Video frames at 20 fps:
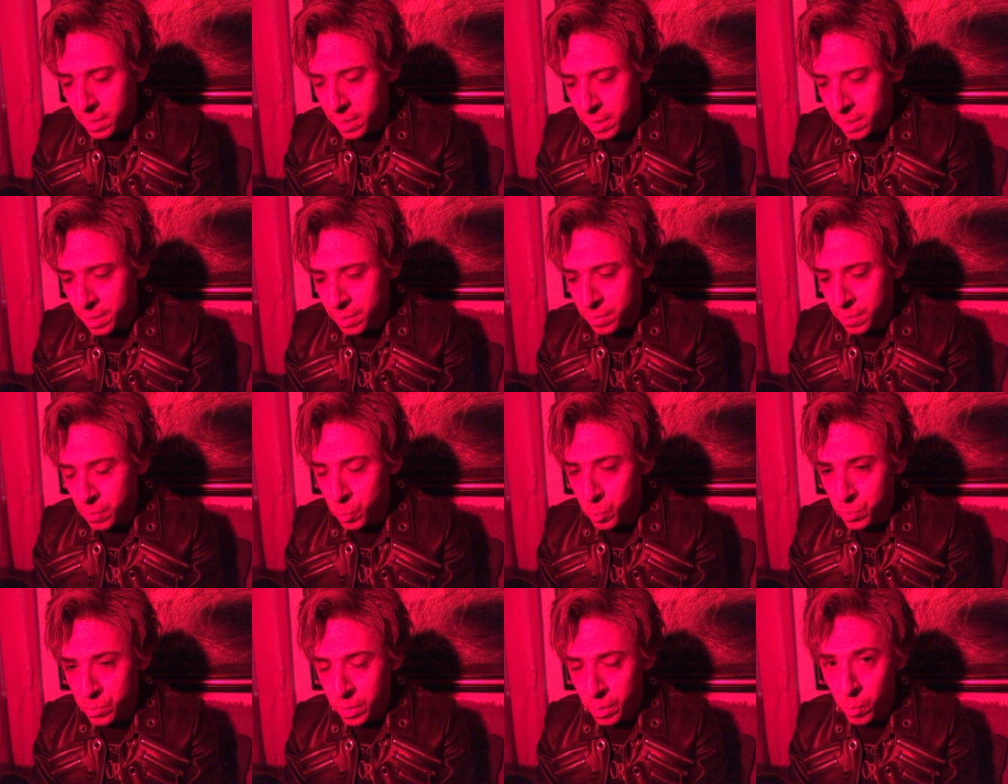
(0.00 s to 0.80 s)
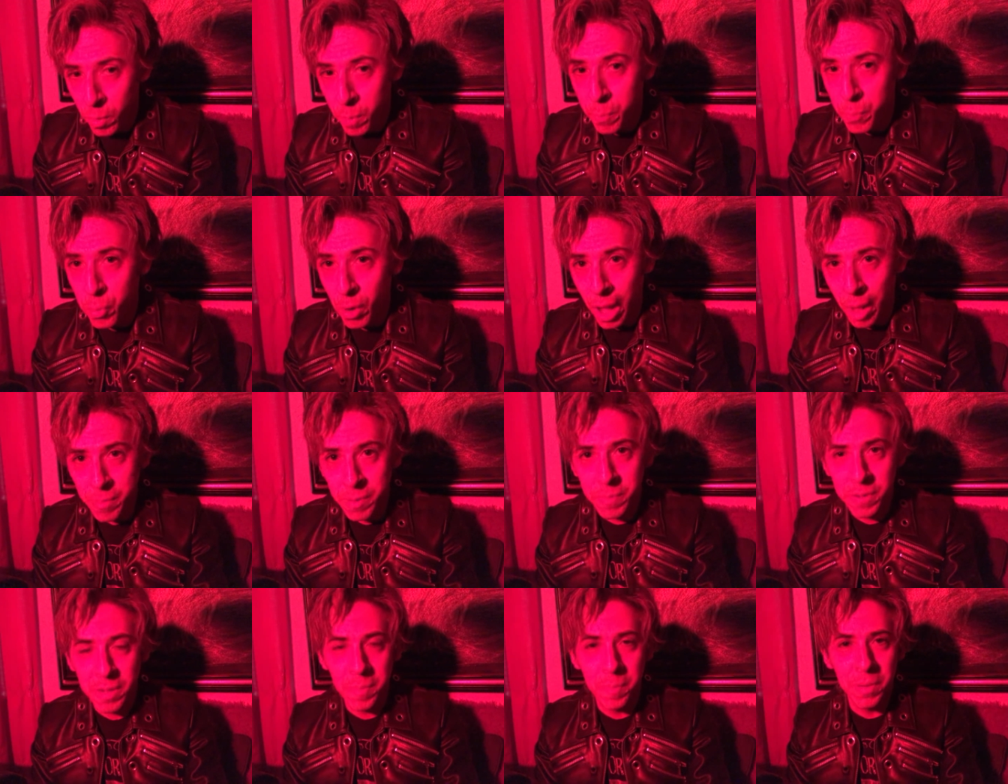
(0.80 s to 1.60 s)
Uh, there, there will
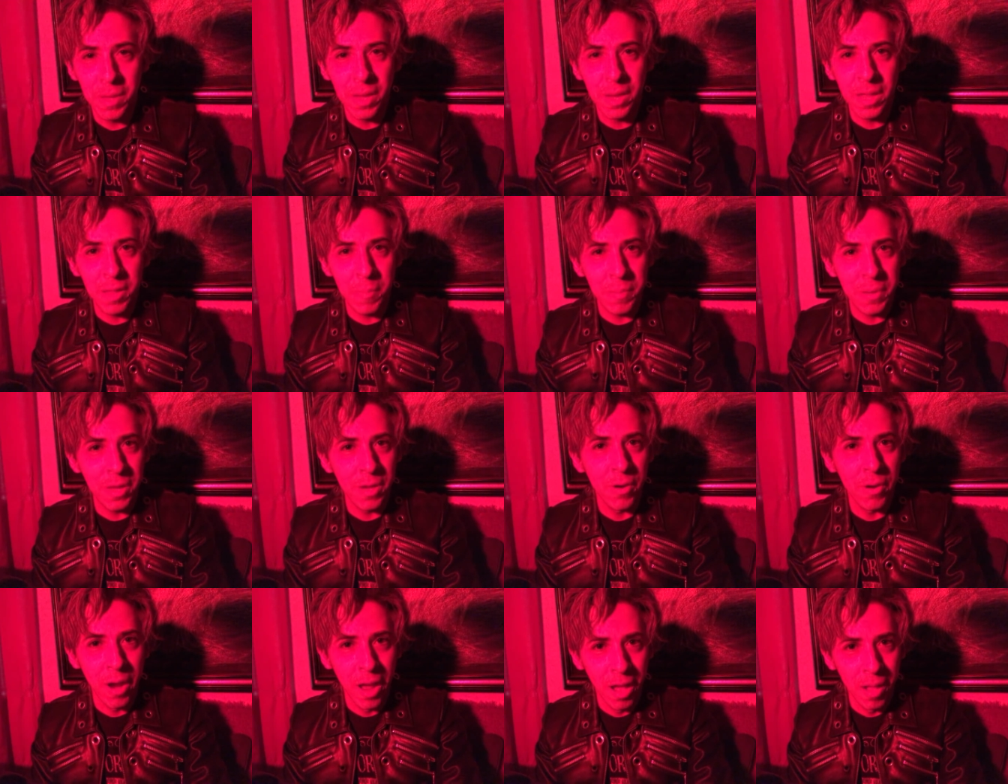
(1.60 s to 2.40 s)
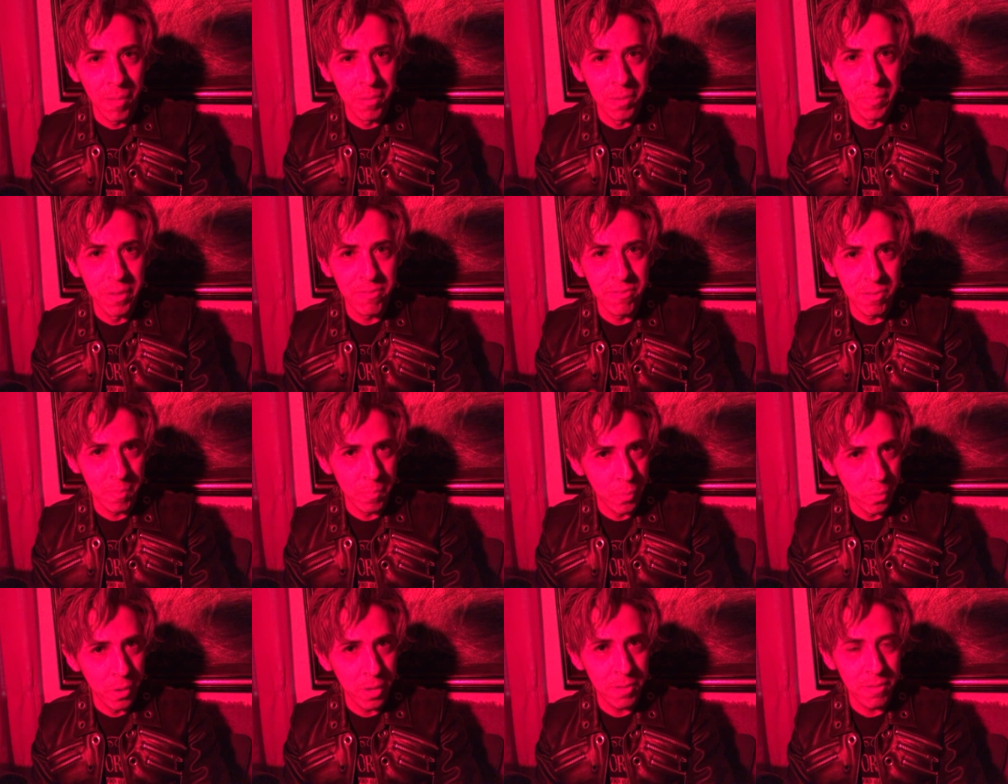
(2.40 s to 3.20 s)
probably be an EP or album at
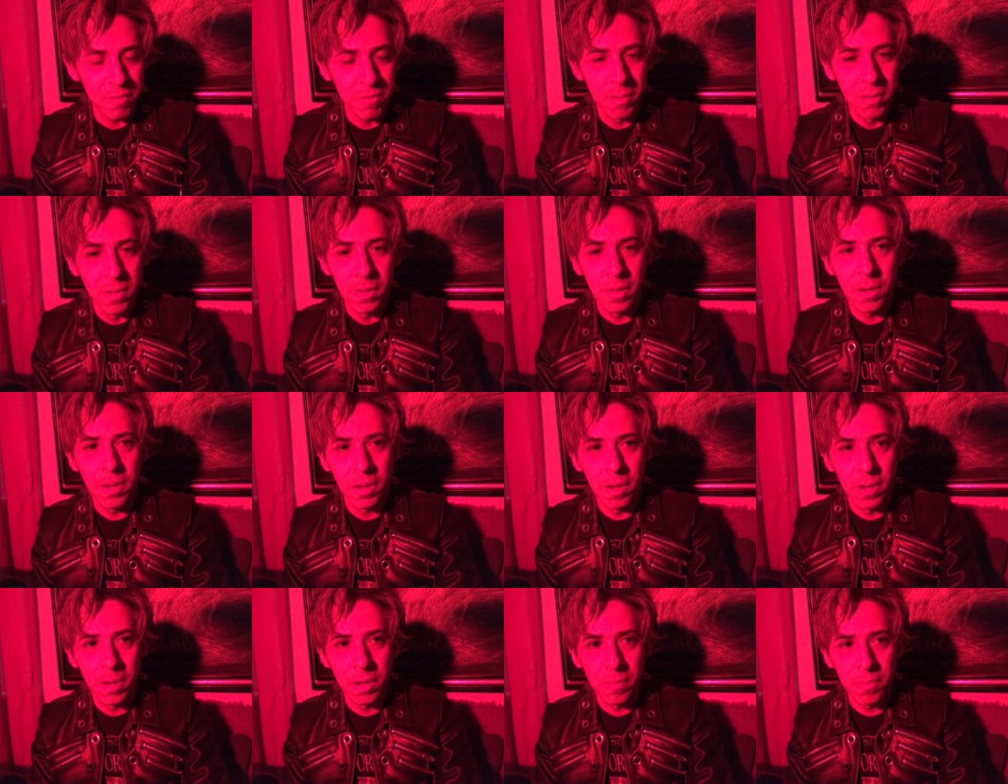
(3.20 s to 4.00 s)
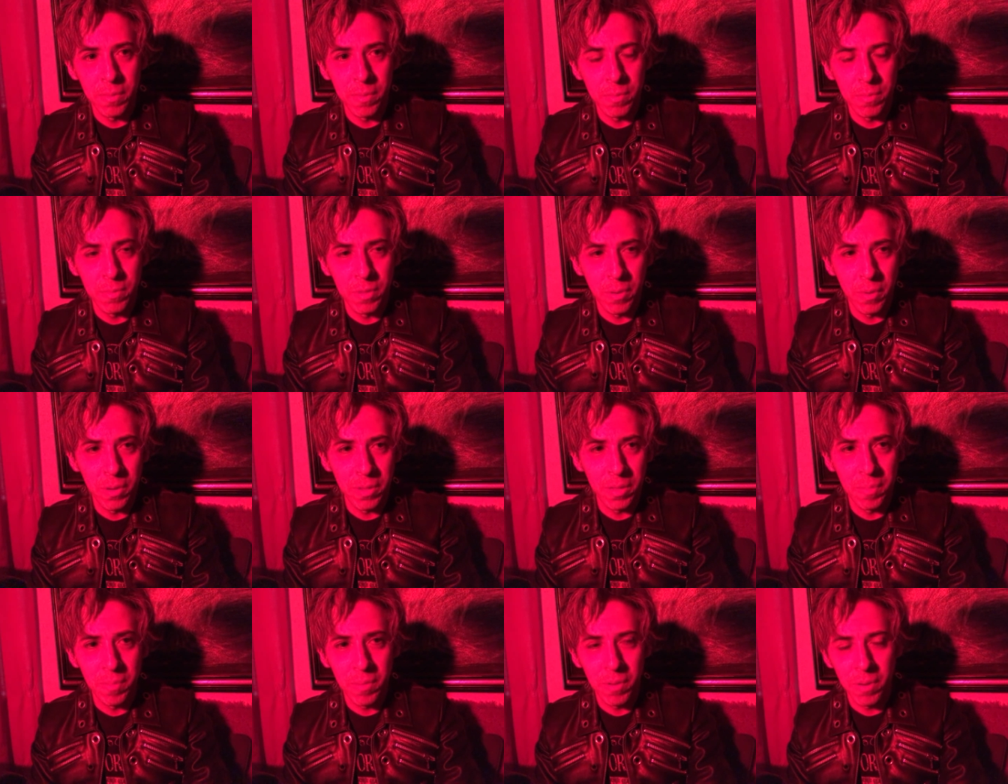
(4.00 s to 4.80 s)
some point uh,
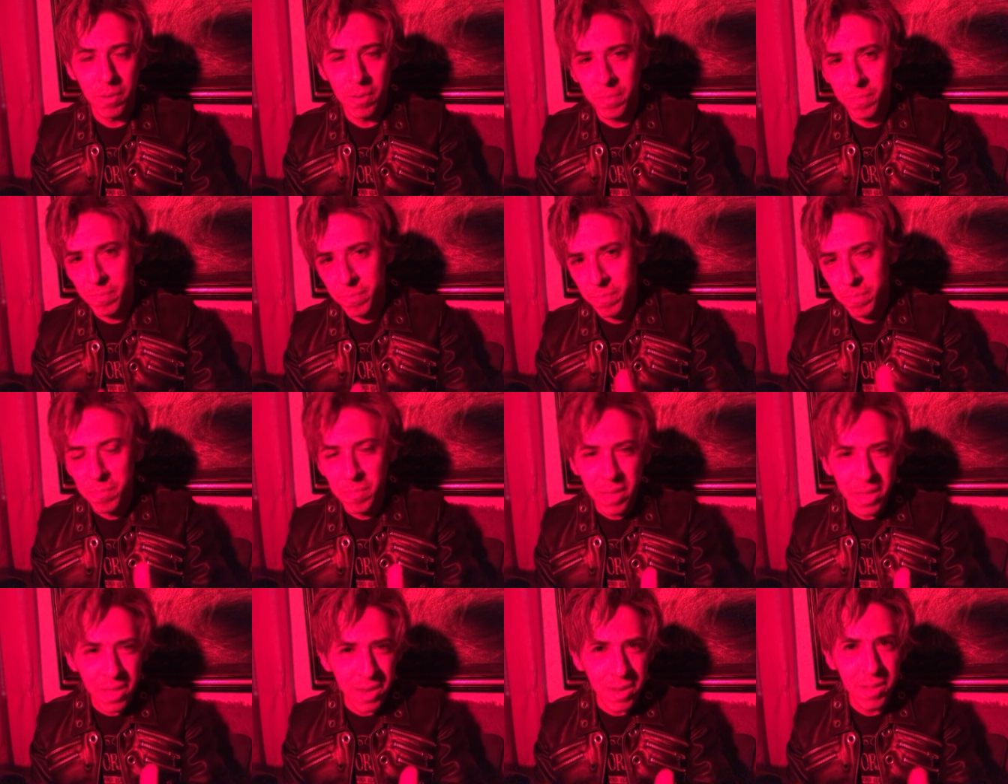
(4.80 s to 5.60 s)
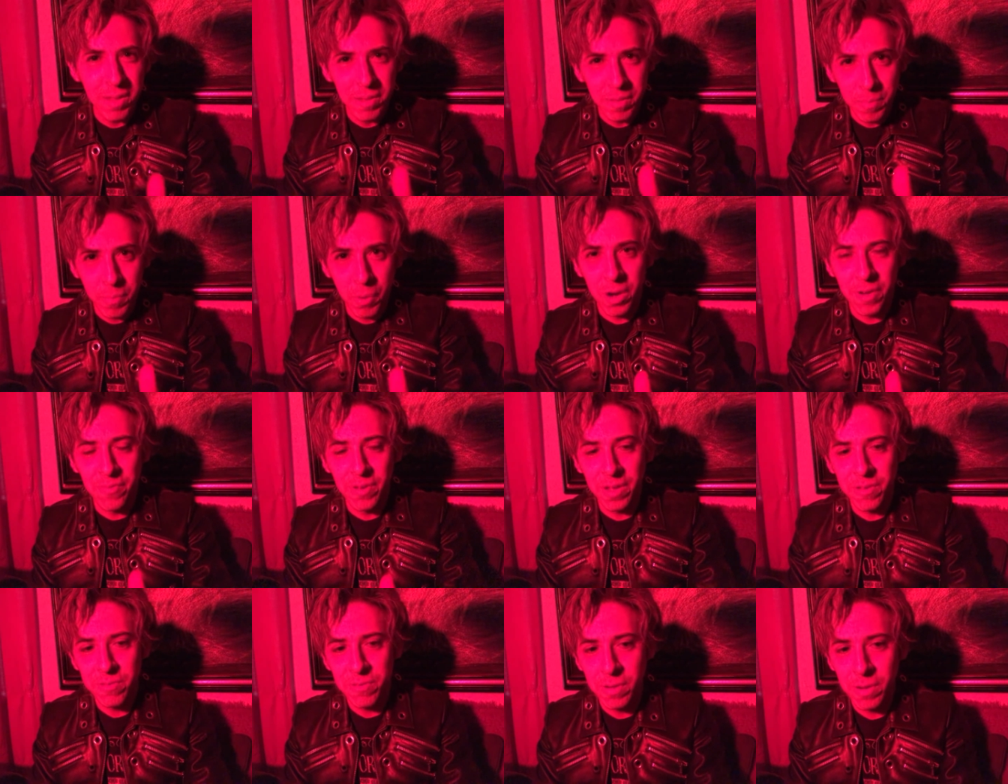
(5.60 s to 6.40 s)
during the mid part of
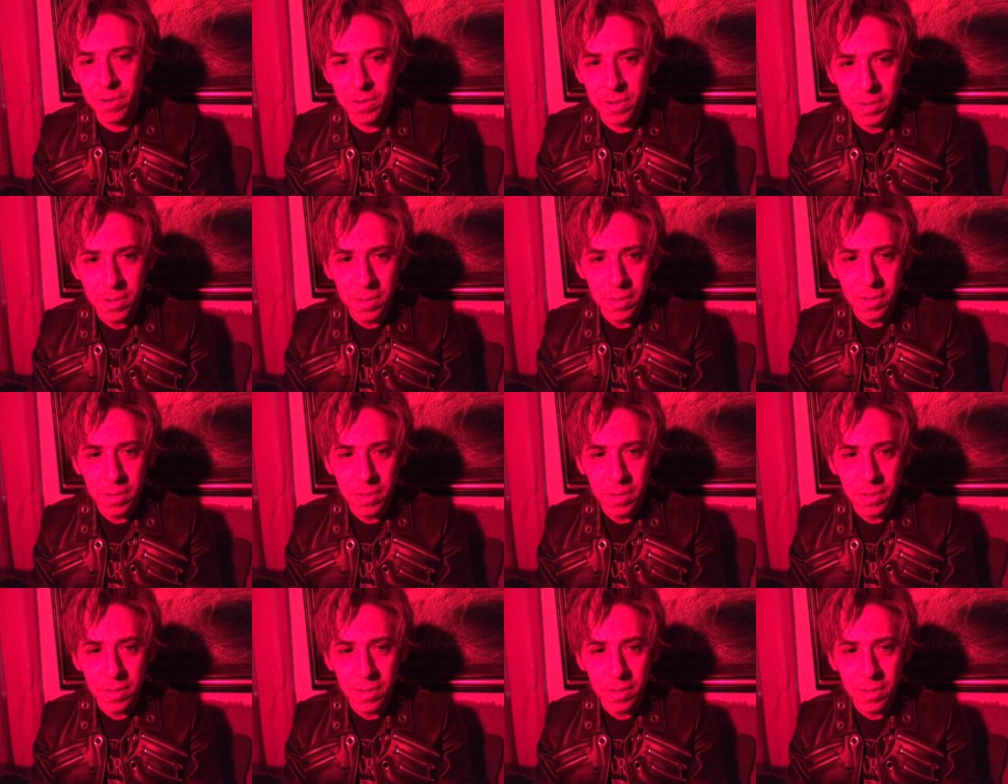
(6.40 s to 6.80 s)
next year.